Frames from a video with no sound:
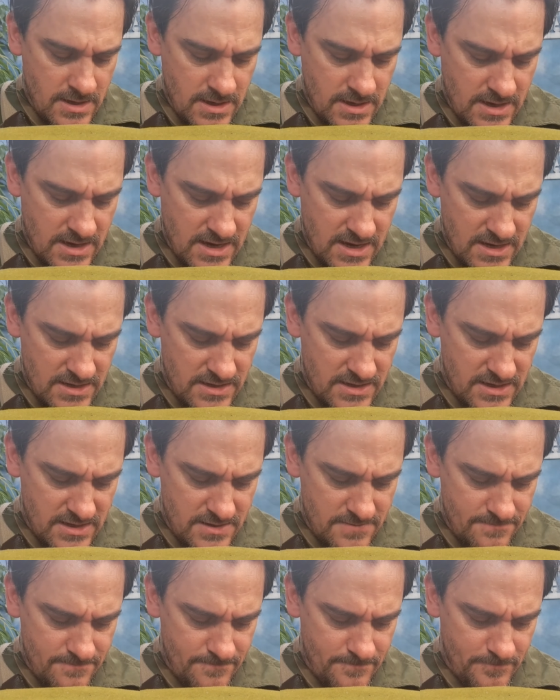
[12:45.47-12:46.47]
And
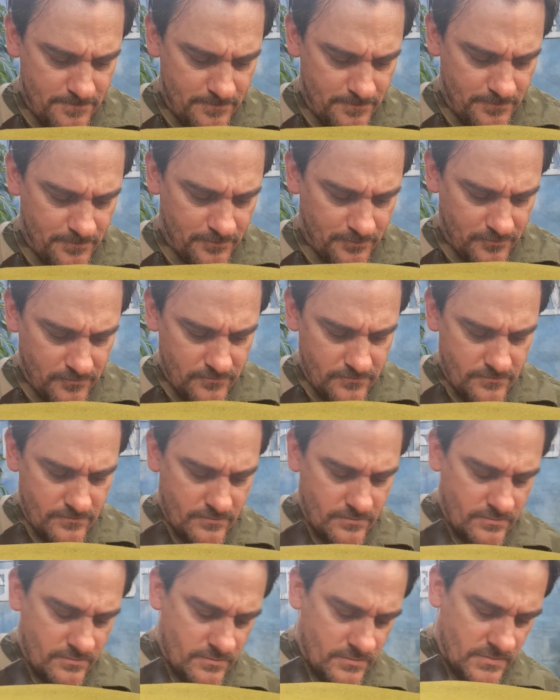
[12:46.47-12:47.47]
then,
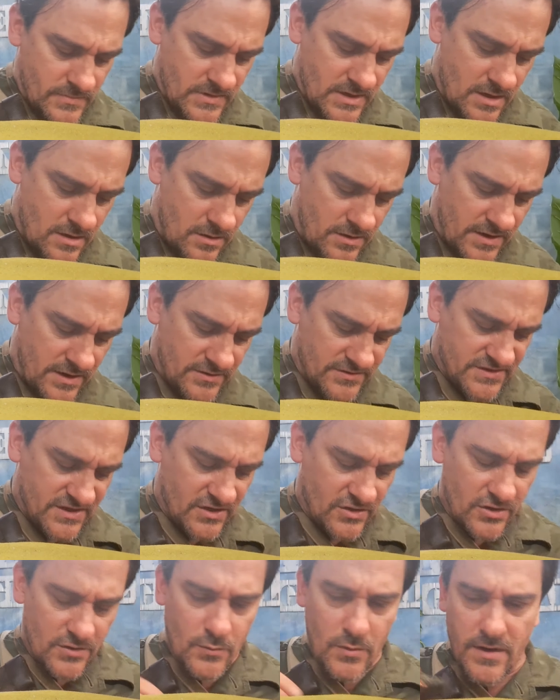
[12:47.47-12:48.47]
oh, here's a
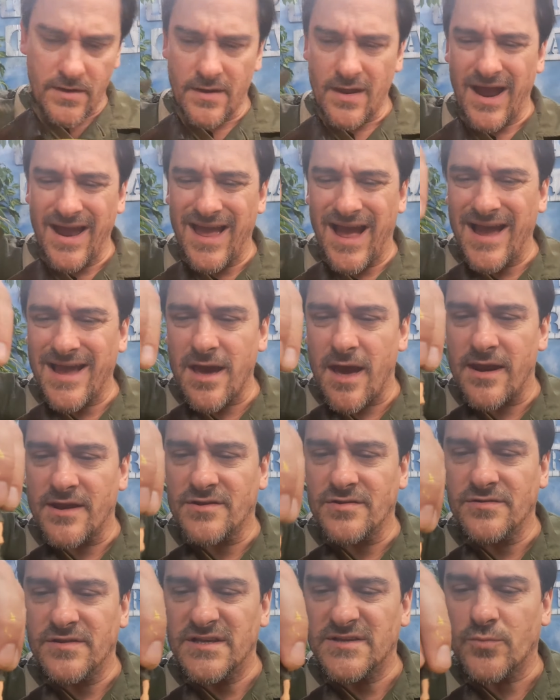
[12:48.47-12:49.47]
good one. I got to
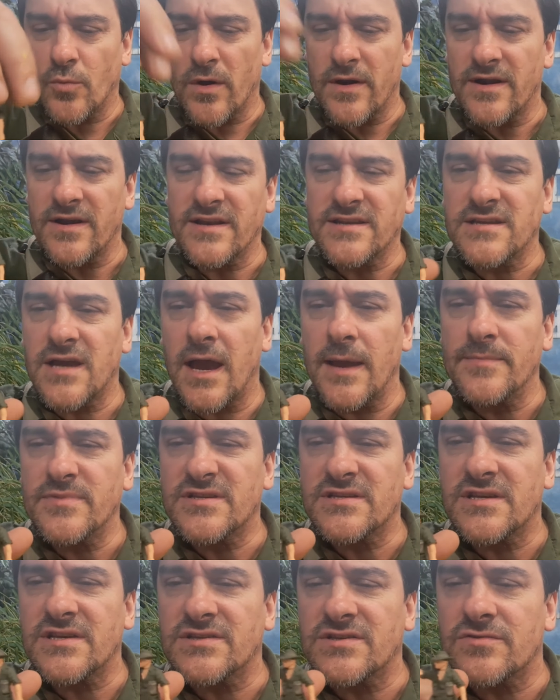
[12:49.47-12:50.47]
do these one at a time
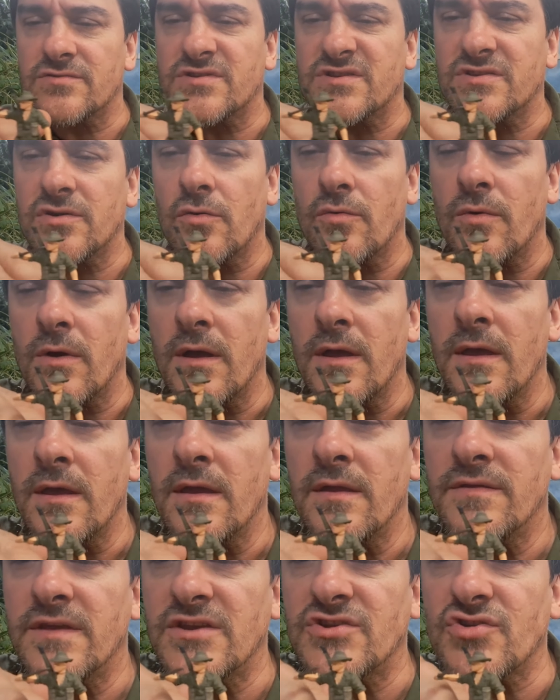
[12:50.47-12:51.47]
just because
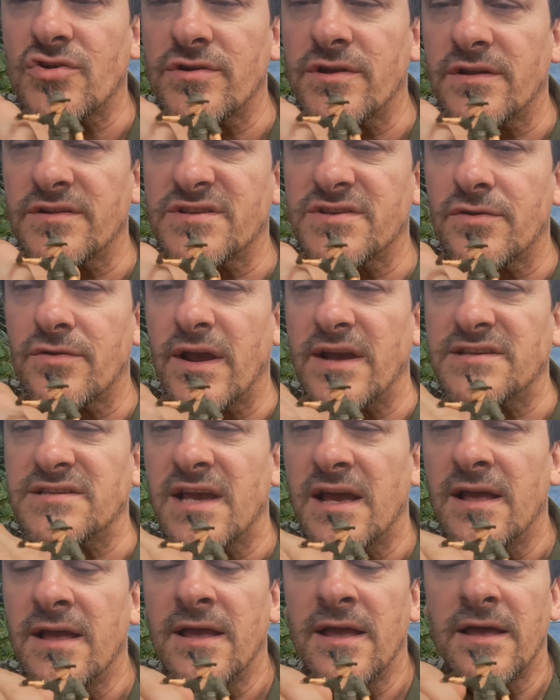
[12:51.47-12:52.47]
they turned out so
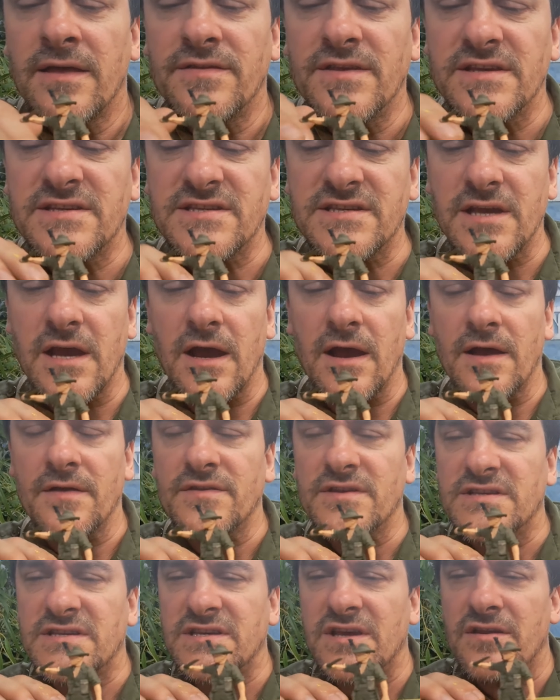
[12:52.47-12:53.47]
nice. This
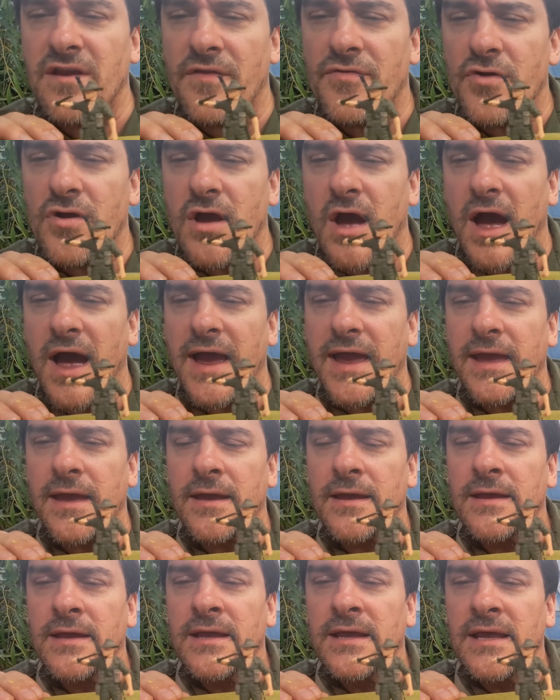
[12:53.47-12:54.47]
is another guy.
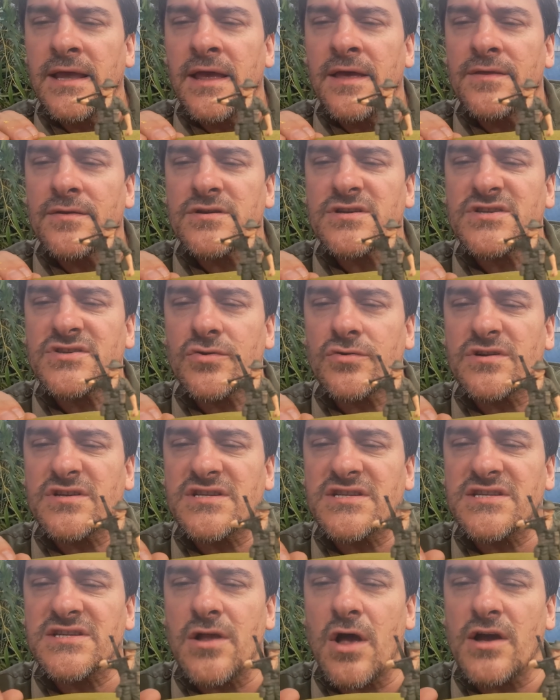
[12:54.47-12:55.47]
They're sort of
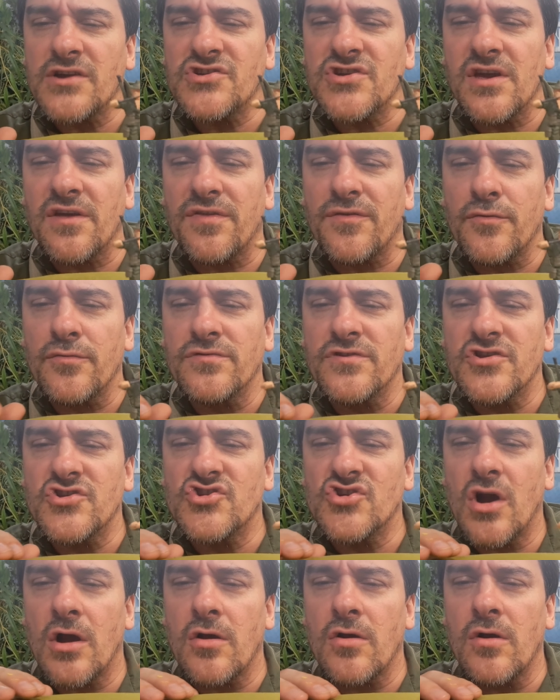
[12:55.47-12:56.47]
sloshing through the
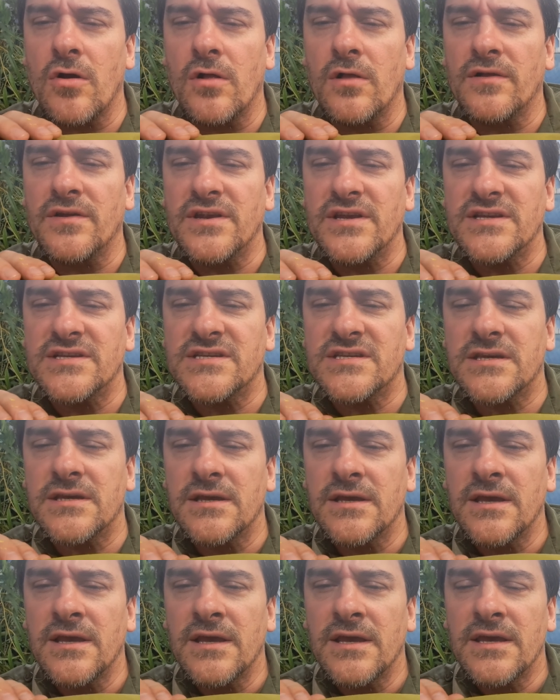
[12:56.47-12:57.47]
jungle, and
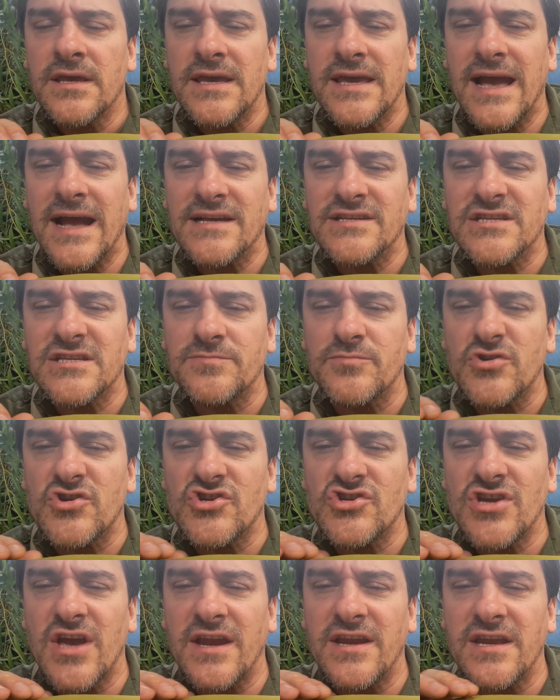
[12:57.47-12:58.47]
he has his
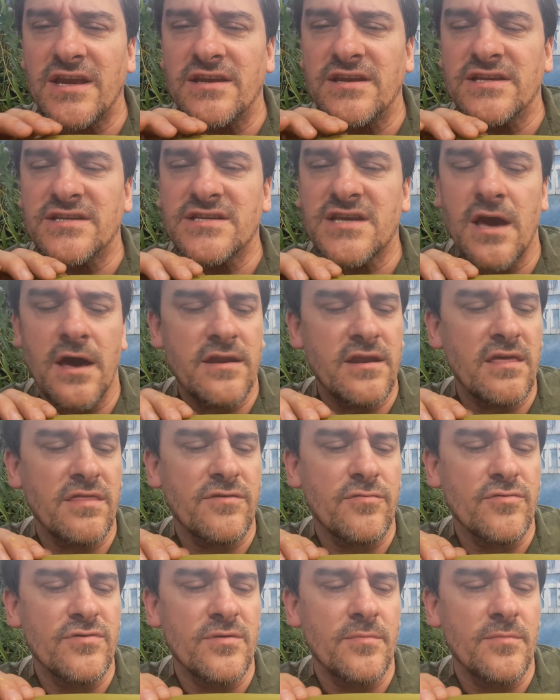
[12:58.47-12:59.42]
machete and he's cutting through